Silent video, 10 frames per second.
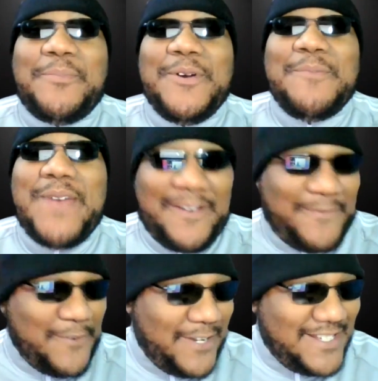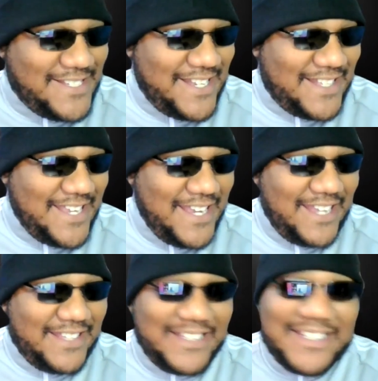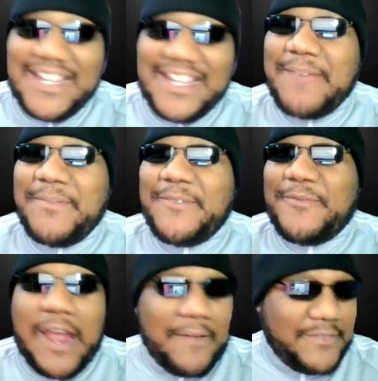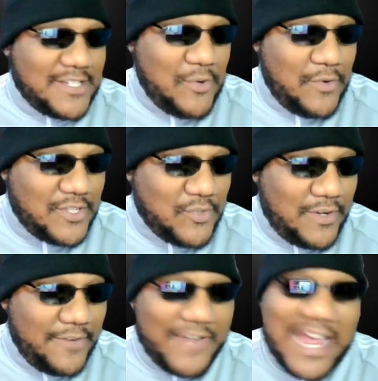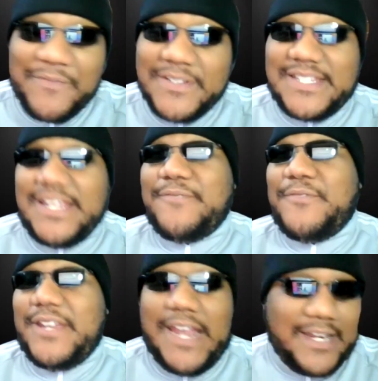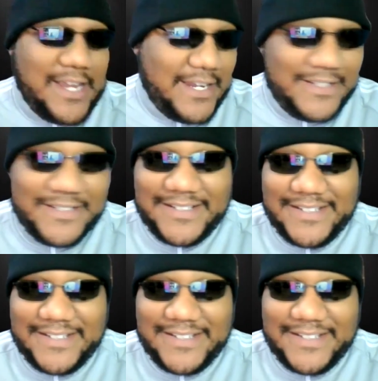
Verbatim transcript: that putback for you to get the game there for after throwing 25 and 10 for you that night.